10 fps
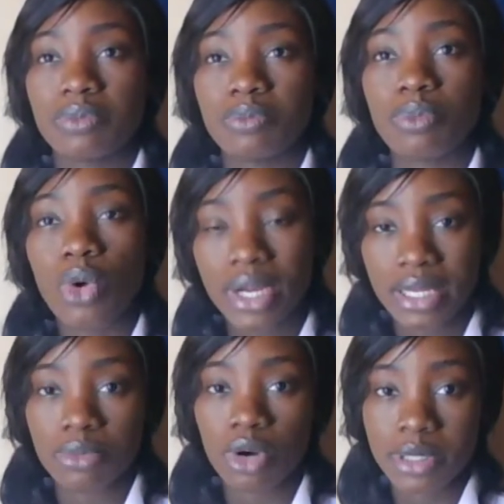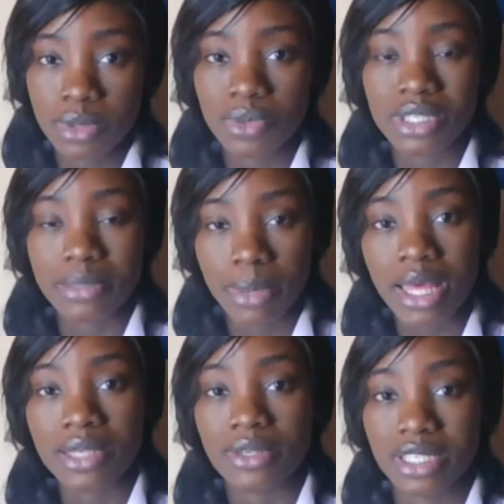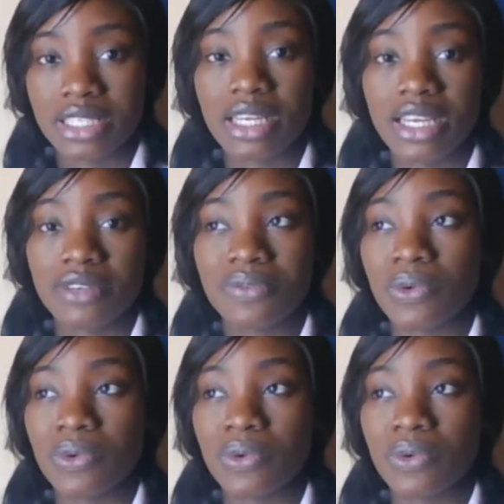more and more people will depend on the internet